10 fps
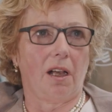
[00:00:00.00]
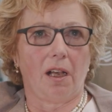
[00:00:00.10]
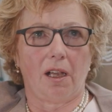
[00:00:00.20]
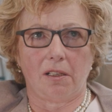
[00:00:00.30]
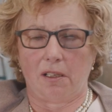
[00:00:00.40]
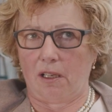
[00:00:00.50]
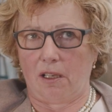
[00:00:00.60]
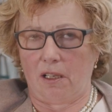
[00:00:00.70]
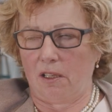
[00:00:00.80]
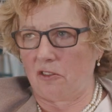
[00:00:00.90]
And
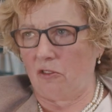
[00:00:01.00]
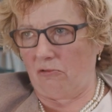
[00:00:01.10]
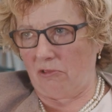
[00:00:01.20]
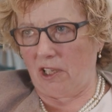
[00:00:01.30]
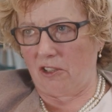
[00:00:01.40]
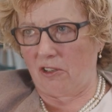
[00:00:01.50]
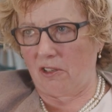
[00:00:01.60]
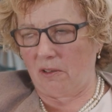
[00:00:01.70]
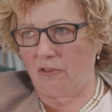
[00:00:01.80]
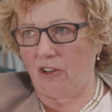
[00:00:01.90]
it's not related to
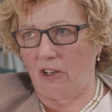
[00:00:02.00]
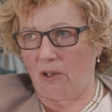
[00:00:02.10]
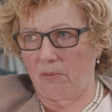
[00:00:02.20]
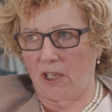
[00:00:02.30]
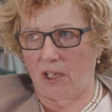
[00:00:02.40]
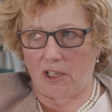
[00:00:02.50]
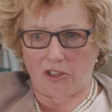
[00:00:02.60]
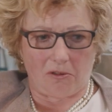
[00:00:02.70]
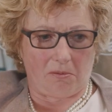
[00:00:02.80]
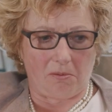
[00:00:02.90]
the farm, and I
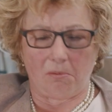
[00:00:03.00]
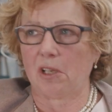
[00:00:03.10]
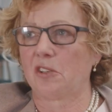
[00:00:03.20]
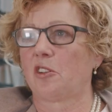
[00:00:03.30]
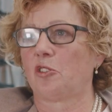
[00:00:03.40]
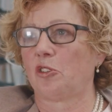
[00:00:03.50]
don't mix the